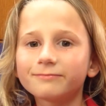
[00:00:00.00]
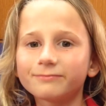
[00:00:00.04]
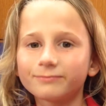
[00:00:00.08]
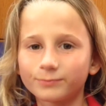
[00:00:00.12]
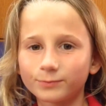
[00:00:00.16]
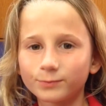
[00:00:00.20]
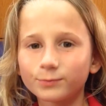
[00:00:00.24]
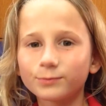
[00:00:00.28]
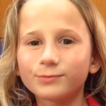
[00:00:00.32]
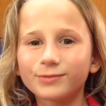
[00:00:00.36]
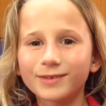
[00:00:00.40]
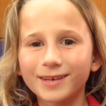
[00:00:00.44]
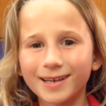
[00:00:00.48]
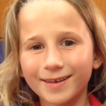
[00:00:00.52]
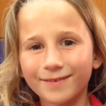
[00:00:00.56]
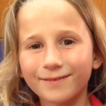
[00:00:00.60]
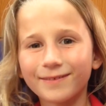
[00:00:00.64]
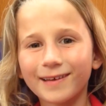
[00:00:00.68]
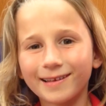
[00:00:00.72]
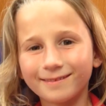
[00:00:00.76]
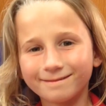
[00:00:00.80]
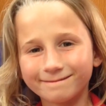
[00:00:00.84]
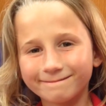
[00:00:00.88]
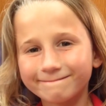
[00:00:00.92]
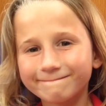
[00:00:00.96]
Yeah, are
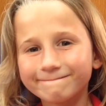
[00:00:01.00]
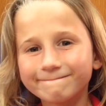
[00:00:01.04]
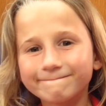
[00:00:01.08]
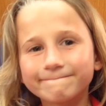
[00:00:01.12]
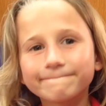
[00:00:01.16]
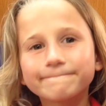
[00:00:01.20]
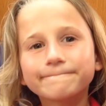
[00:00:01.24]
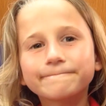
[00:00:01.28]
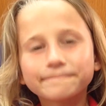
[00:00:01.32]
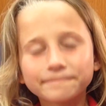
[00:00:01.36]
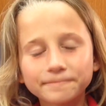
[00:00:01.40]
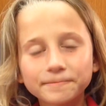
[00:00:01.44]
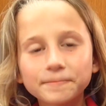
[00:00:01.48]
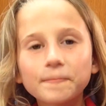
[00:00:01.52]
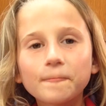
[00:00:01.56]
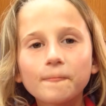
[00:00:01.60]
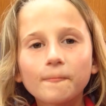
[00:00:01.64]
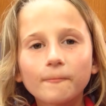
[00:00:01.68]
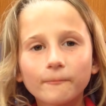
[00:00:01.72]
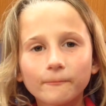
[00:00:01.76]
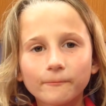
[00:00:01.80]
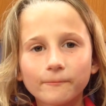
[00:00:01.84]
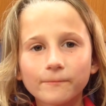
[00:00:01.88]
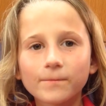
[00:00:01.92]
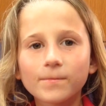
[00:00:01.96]
those all the things you look
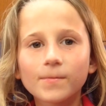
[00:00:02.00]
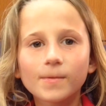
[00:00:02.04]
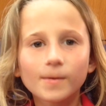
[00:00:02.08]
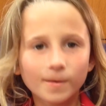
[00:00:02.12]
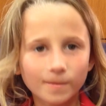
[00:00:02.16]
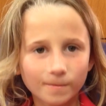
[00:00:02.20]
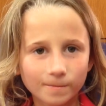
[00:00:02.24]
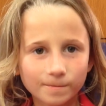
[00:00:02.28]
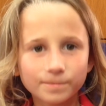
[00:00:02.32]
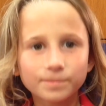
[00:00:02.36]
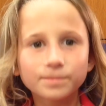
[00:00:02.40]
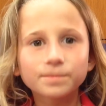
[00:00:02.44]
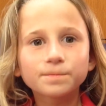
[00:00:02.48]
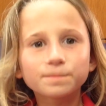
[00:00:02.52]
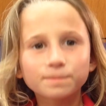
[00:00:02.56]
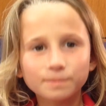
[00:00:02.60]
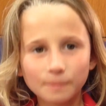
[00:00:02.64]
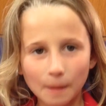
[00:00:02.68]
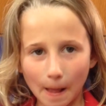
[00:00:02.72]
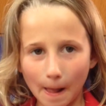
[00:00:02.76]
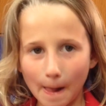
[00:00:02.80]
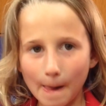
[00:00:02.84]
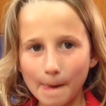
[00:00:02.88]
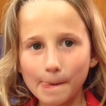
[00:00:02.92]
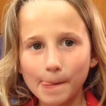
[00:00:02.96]
for in a marina?
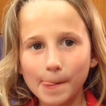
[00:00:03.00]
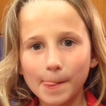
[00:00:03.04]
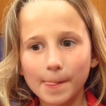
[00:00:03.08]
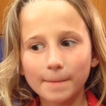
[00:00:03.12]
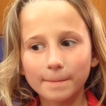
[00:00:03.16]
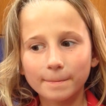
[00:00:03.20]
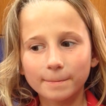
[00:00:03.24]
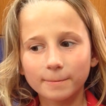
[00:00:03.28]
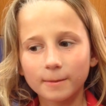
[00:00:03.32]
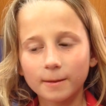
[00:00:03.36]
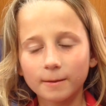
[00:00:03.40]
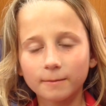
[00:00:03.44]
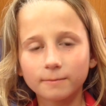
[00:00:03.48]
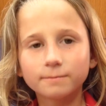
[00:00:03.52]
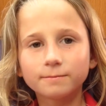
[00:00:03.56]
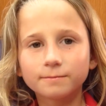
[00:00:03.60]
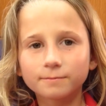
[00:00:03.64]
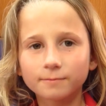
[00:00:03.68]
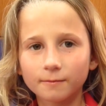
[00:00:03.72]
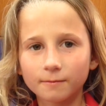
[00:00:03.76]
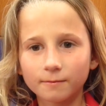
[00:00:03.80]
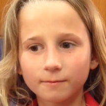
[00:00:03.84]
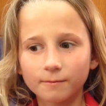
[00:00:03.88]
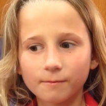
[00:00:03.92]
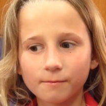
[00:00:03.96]
Mm-hmm. Yeah,
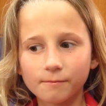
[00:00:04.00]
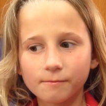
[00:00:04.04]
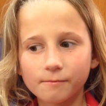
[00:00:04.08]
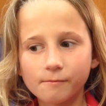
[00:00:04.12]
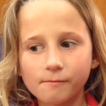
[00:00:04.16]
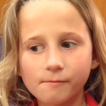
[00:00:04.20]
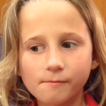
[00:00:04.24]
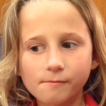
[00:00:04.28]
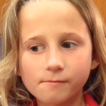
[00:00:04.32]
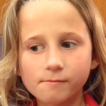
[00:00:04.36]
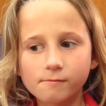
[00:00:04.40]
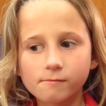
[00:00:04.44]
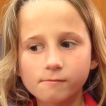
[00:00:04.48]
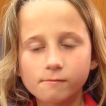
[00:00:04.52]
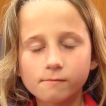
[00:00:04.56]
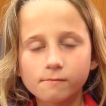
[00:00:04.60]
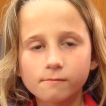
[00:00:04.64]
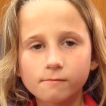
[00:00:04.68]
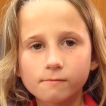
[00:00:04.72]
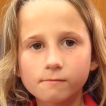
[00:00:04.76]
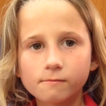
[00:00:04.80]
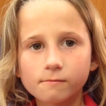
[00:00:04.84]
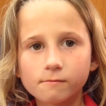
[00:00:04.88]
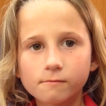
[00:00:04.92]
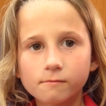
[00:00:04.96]
anything else that you like in a
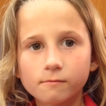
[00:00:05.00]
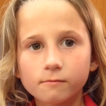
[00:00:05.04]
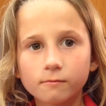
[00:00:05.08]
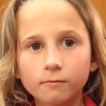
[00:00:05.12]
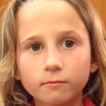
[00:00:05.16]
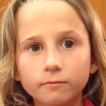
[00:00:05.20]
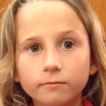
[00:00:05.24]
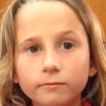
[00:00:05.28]
marina?